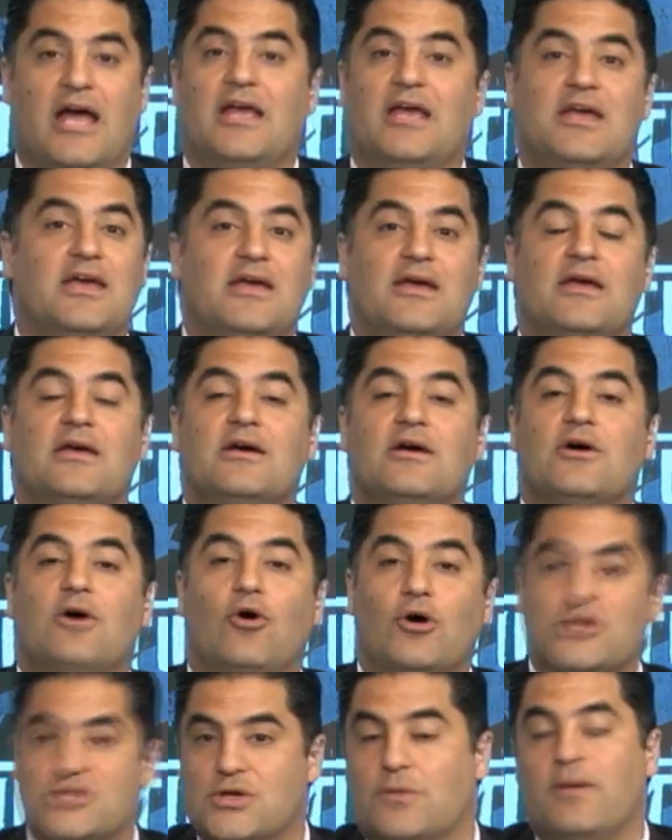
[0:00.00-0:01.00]
He
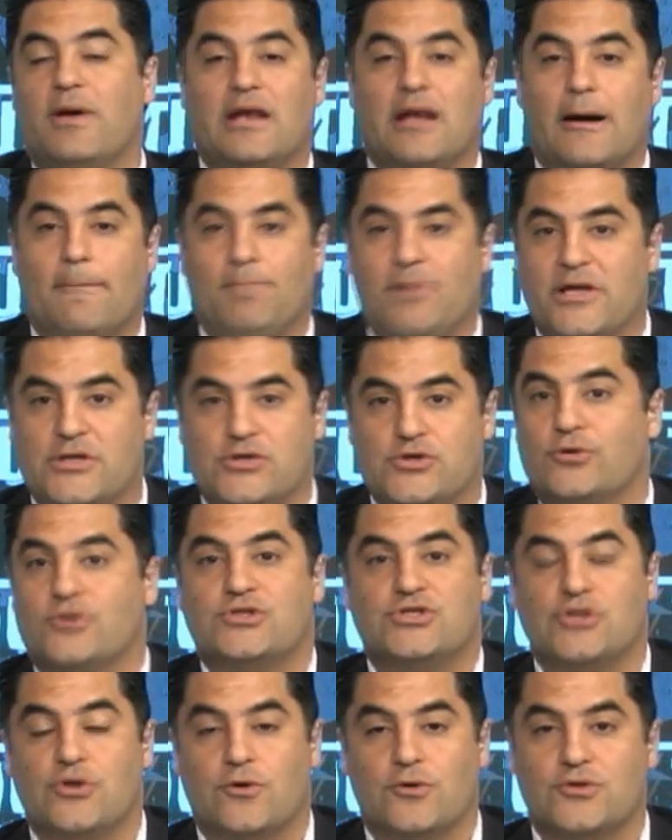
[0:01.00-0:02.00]
also made up that George
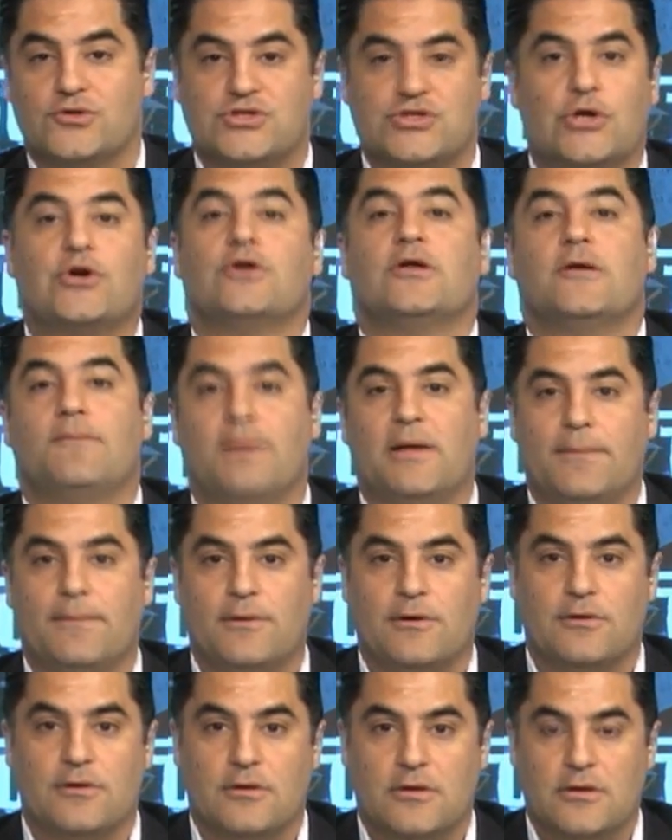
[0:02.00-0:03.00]
Soros turned in
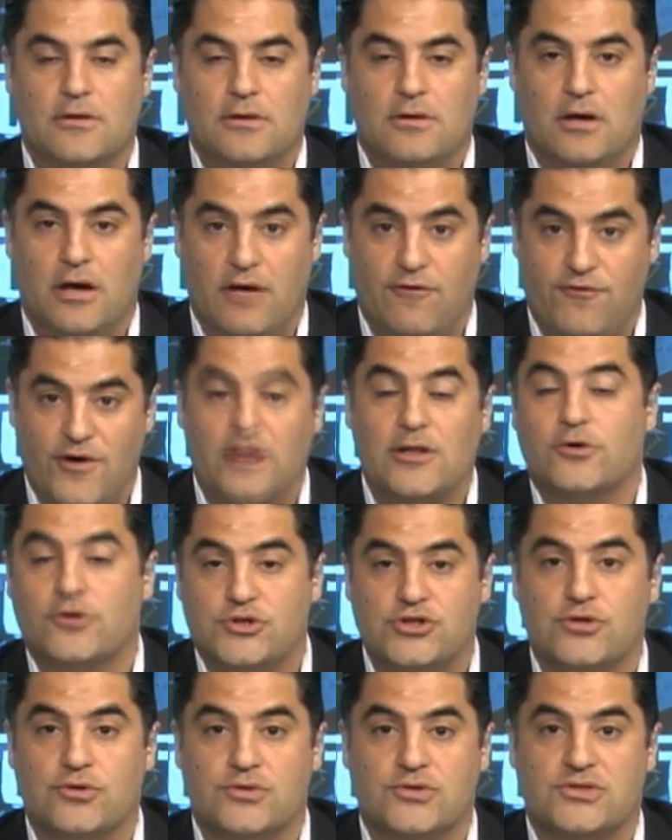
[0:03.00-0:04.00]
people, uh, fellow
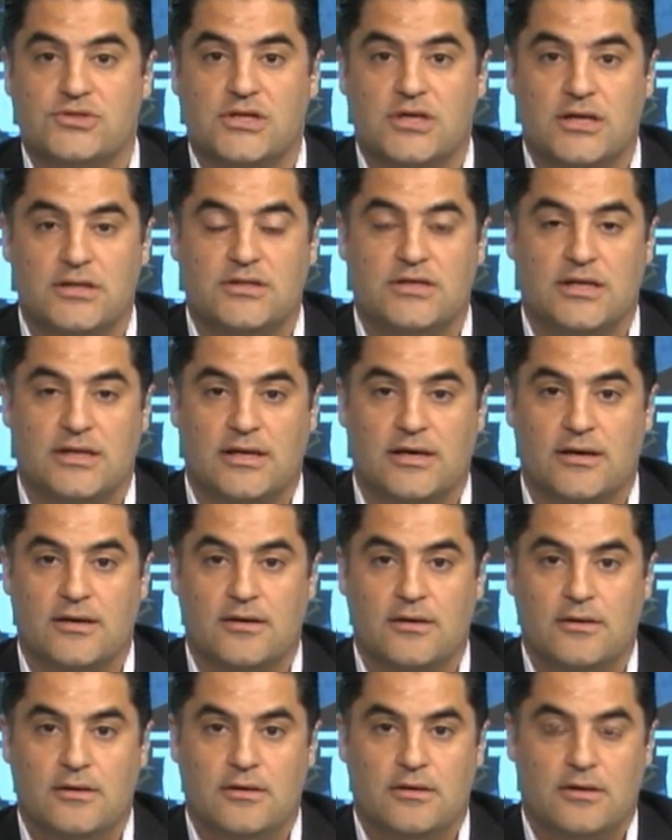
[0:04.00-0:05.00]
Jews, into the
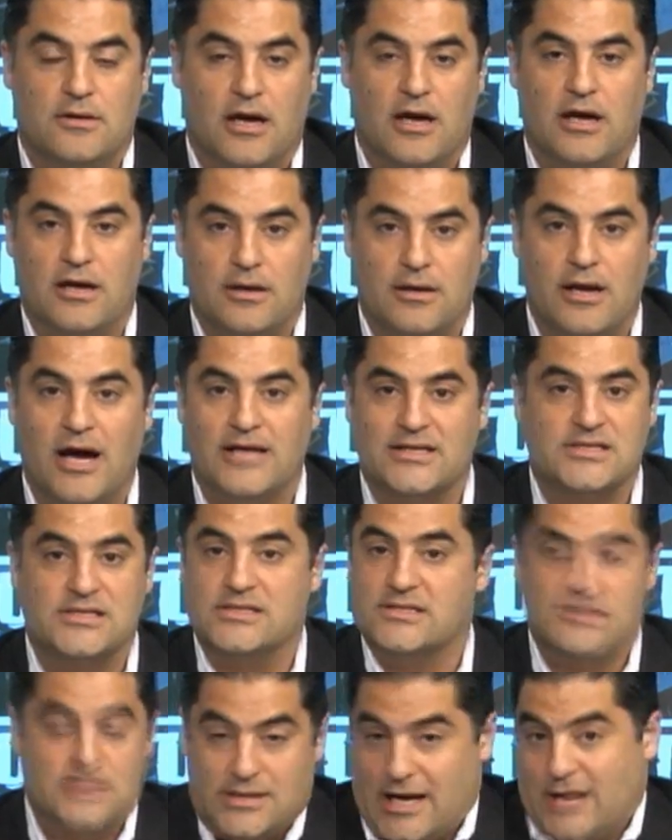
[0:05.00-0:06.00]
uh,
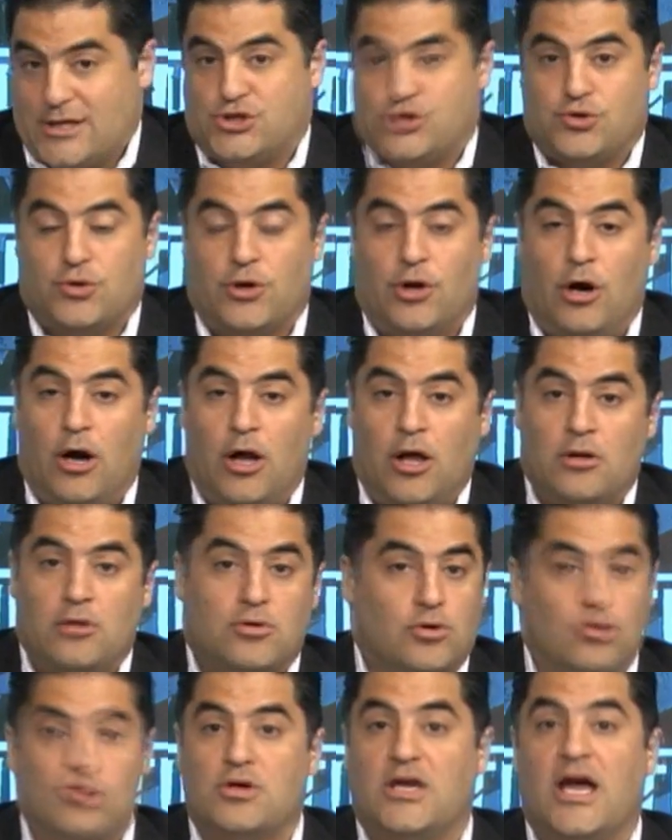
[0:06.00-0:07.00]
Nazis. Not true at all.
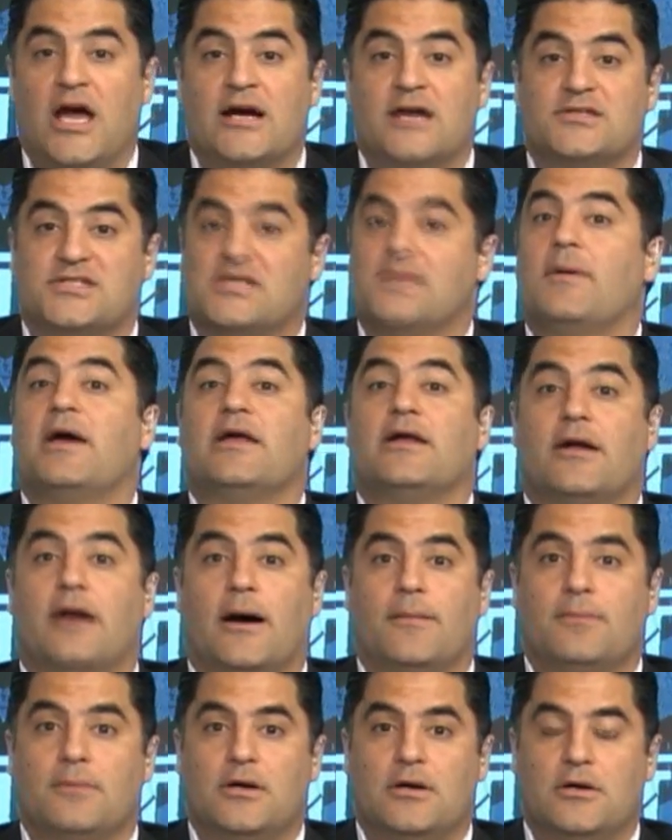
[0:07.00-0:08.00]
Who cares? He made it
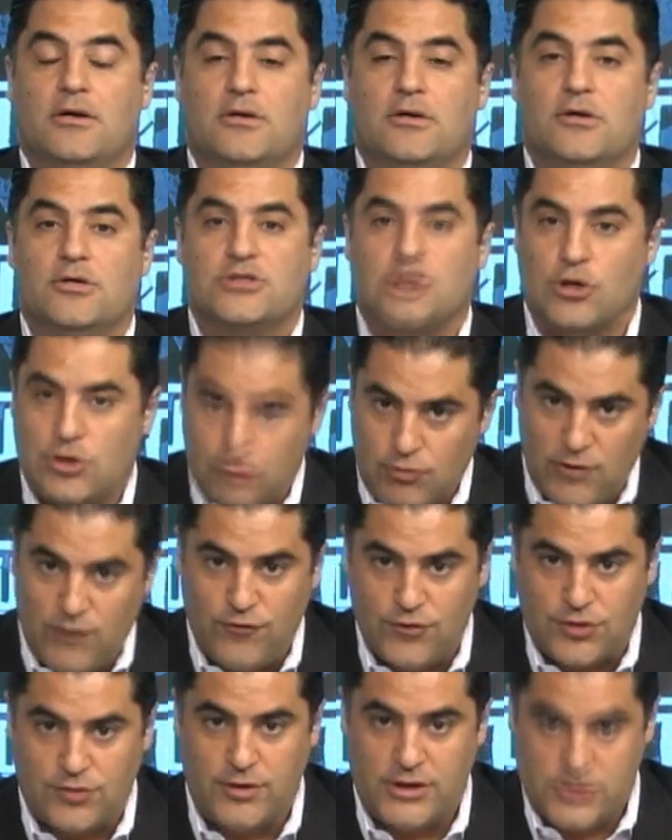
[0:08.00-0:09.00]
up. So three
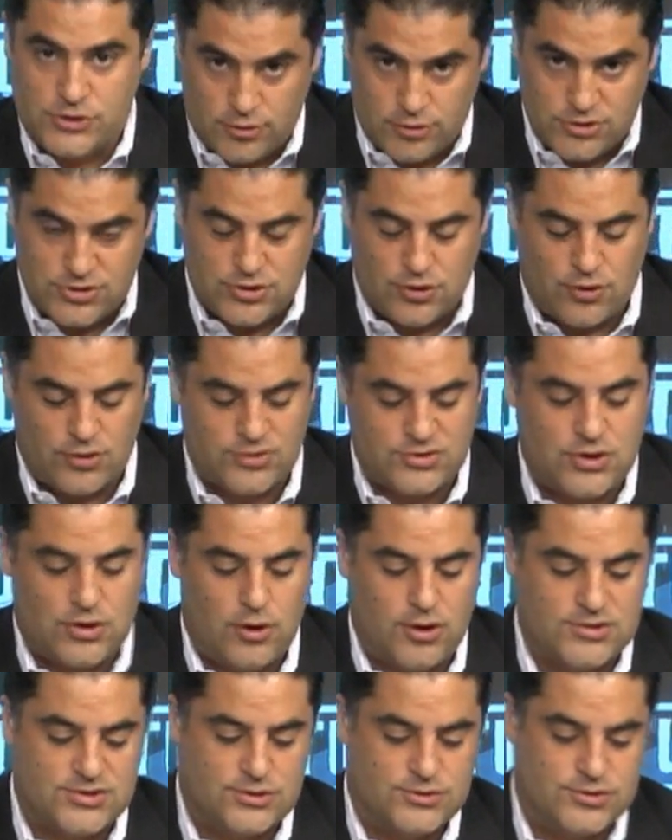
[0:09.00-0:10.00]
for three, George Soros,
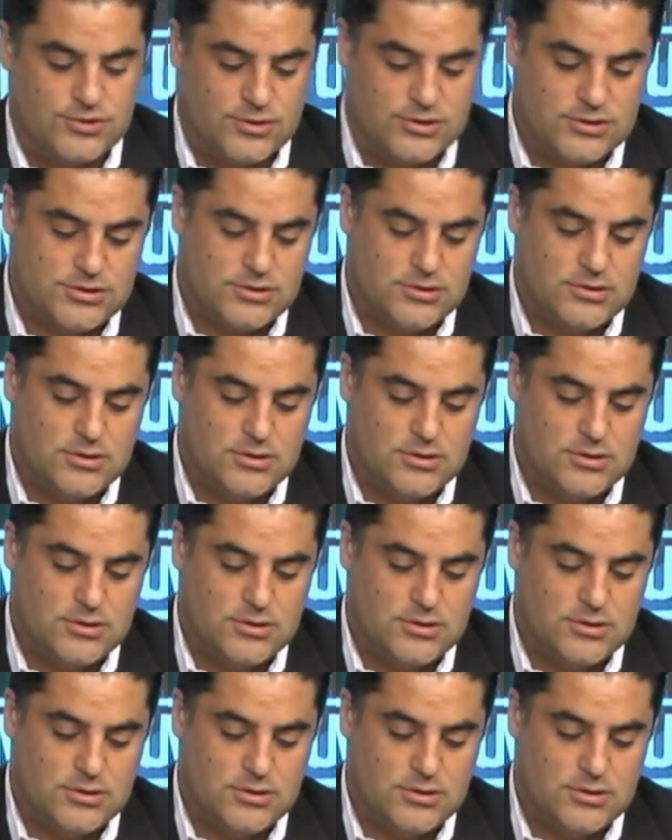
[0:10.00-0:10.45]
also Jewish.